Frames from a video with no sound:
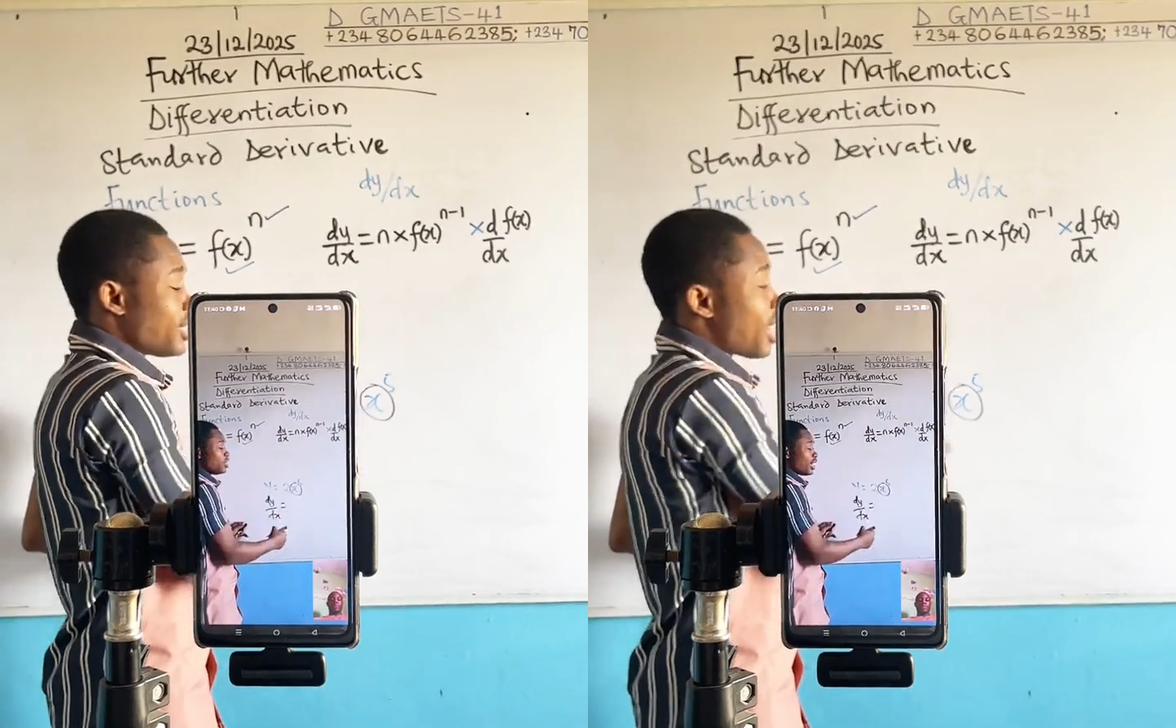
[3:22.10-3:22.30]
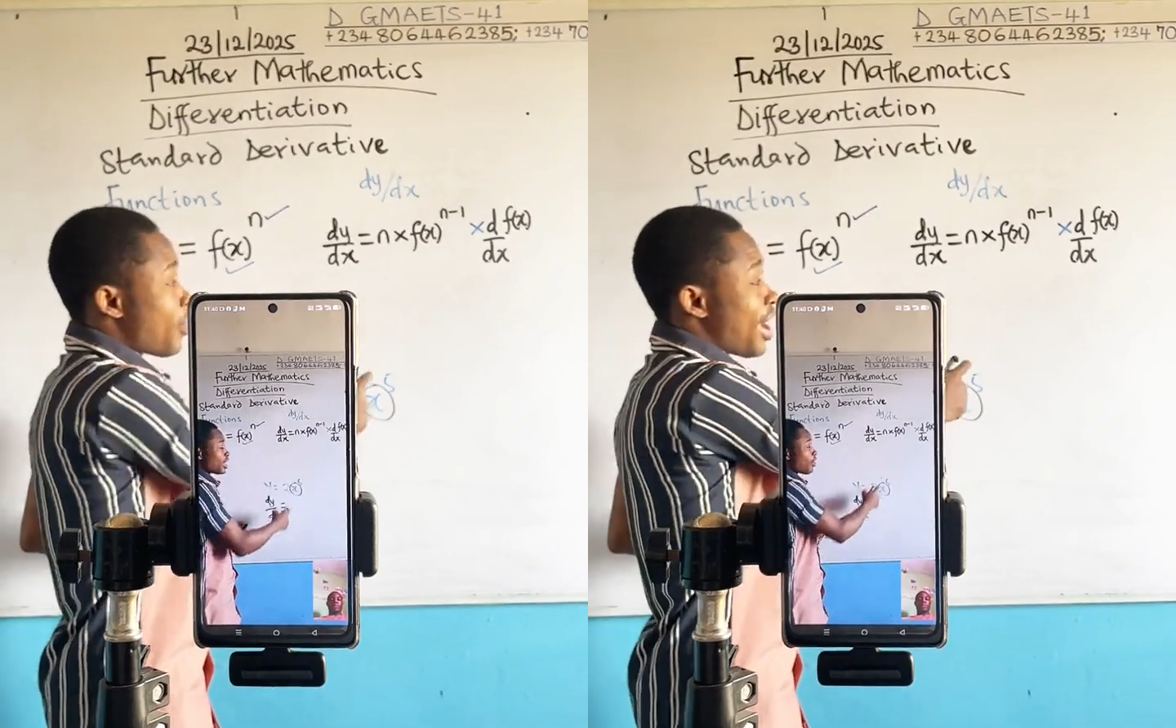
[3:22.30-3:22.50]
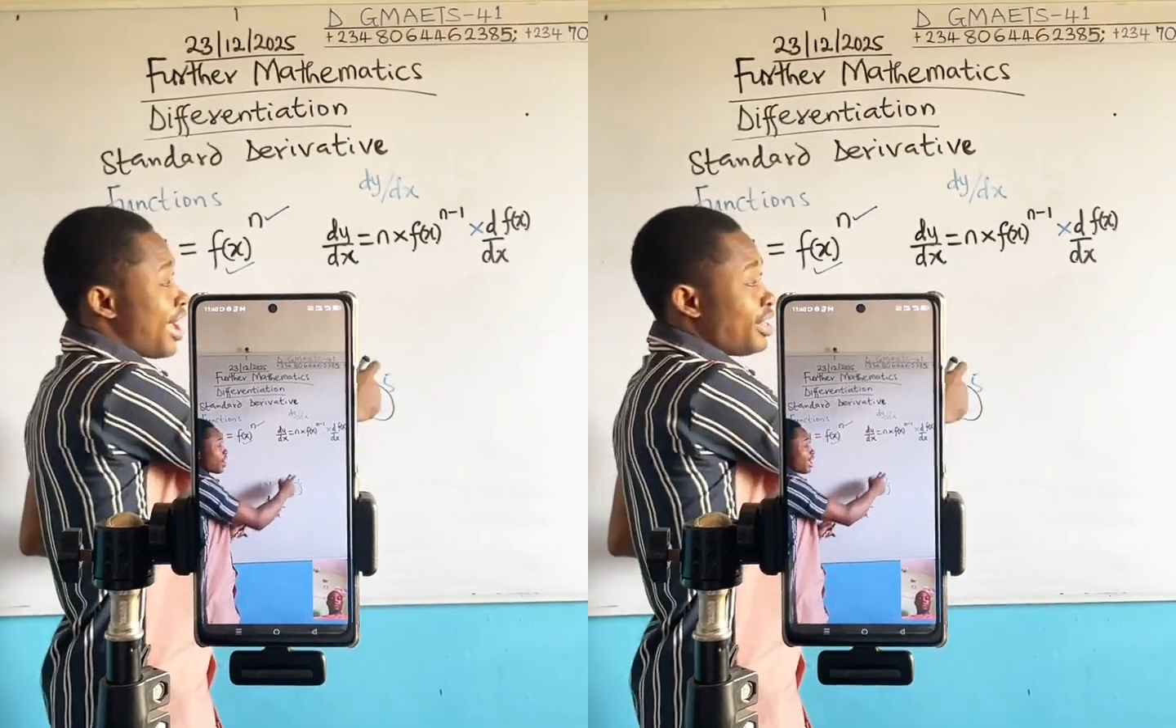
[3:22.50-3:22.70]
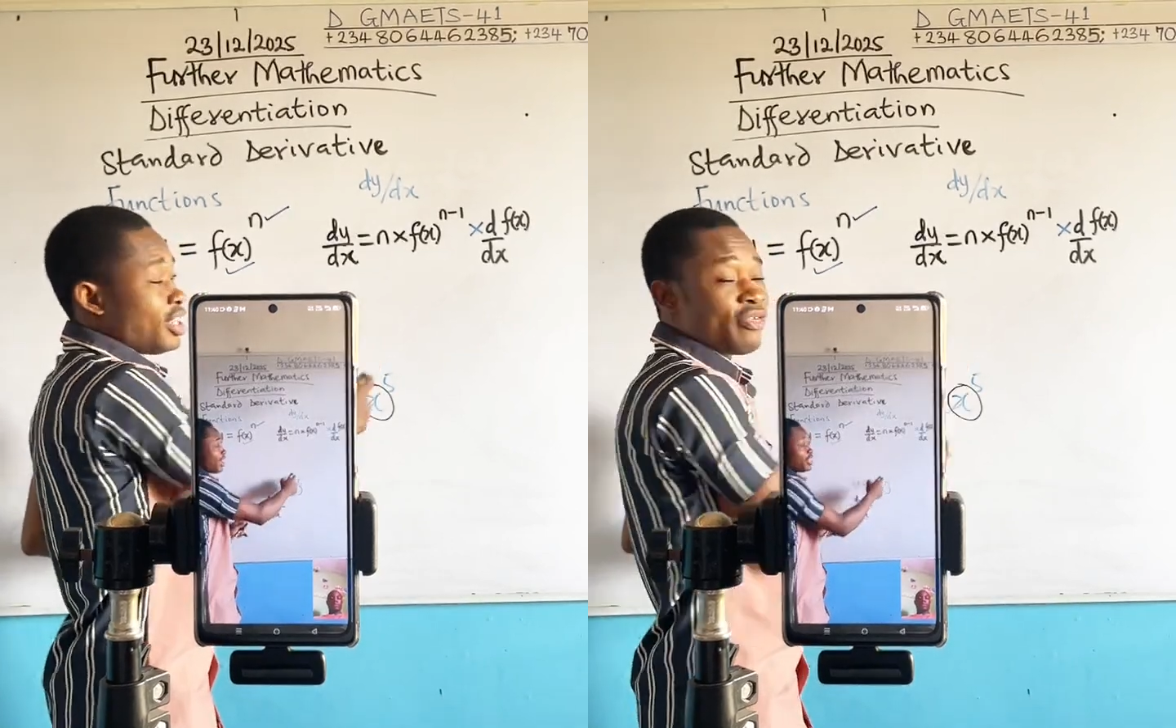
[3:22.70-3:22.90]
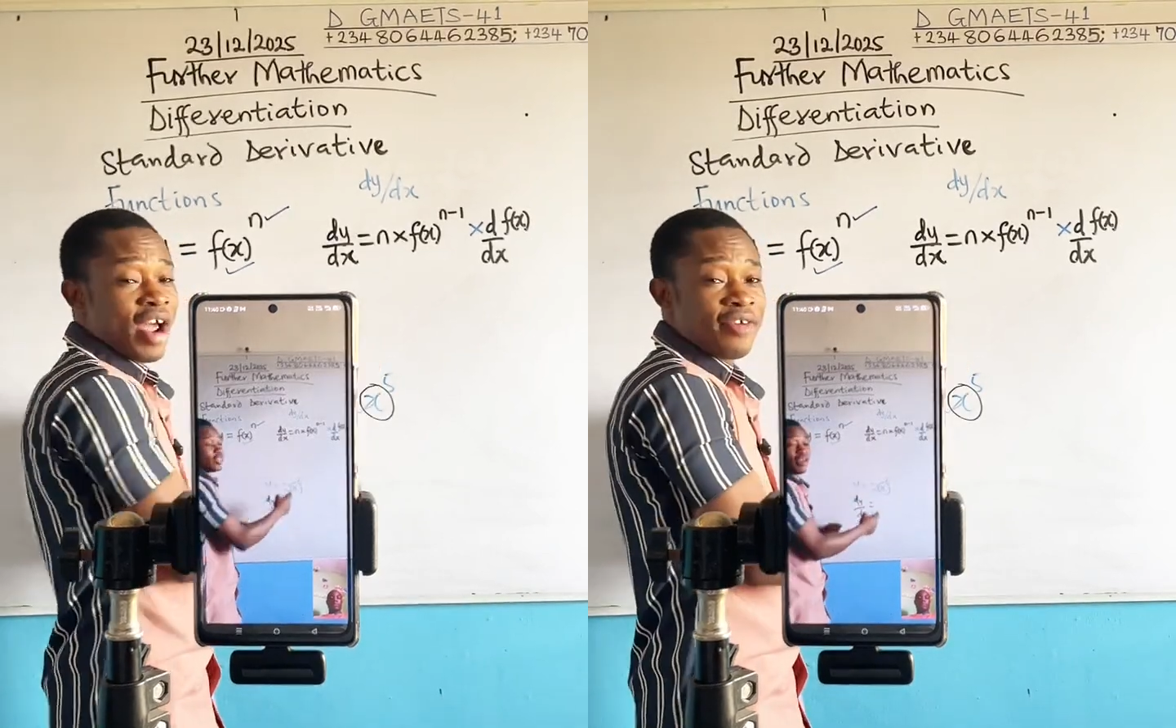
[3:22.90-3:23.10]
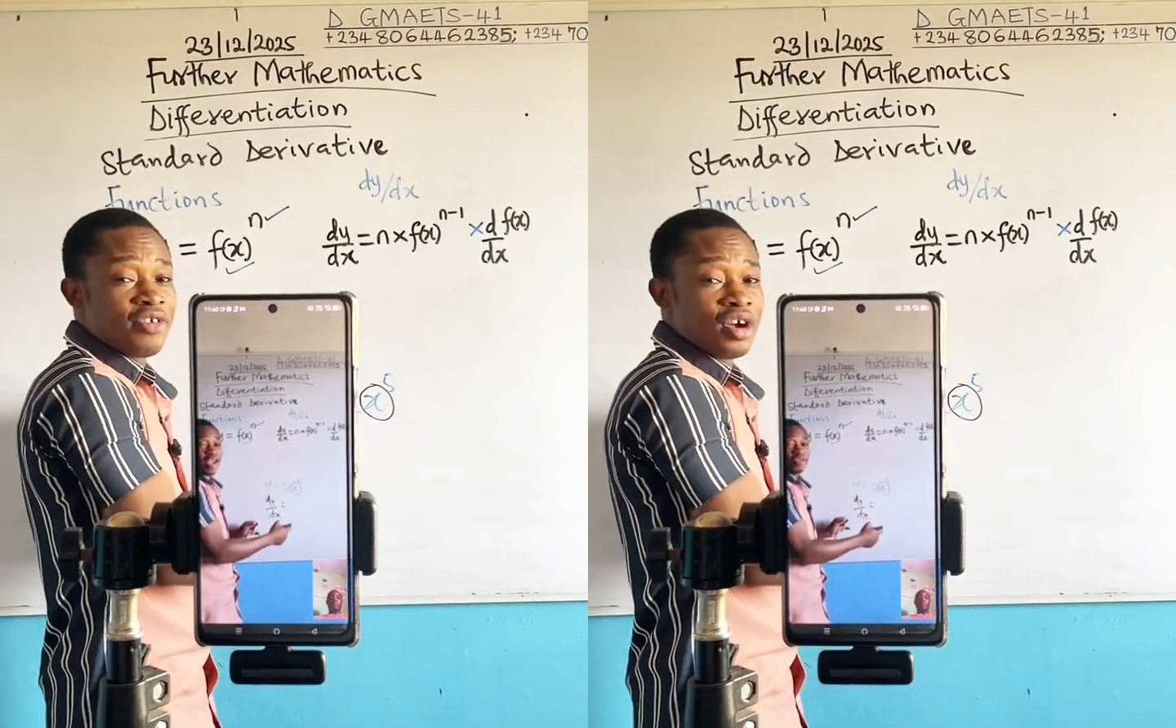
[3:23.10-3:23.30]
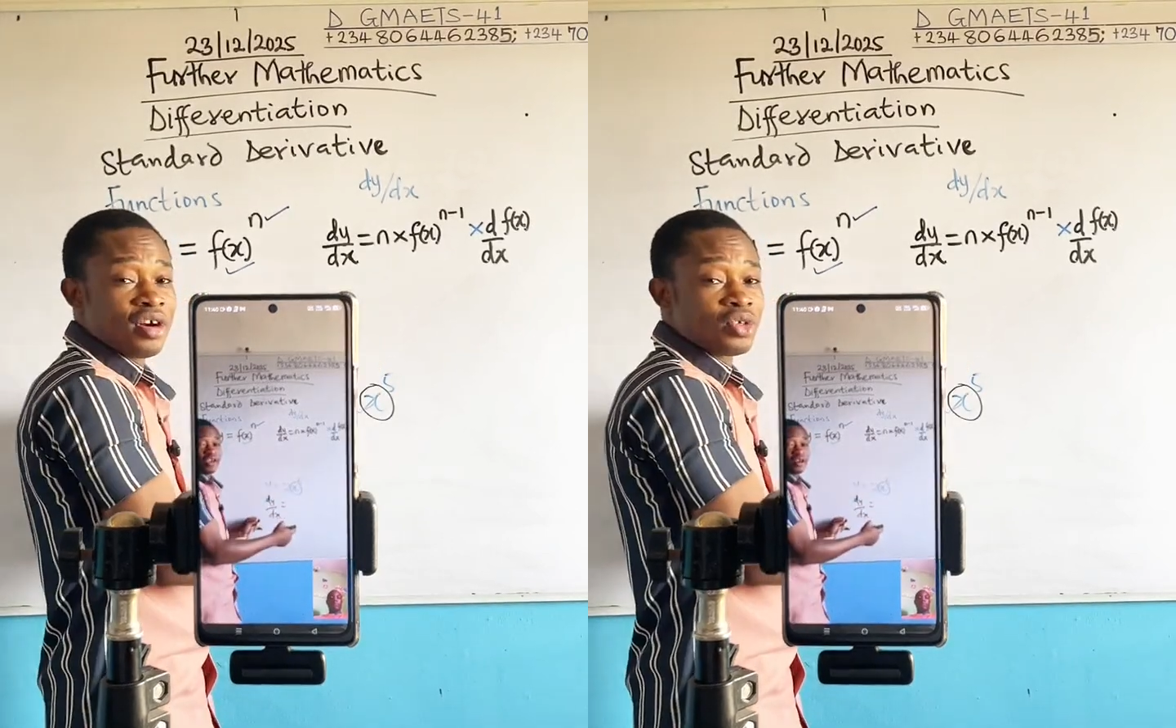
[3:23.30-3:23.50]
Our n is 5 here,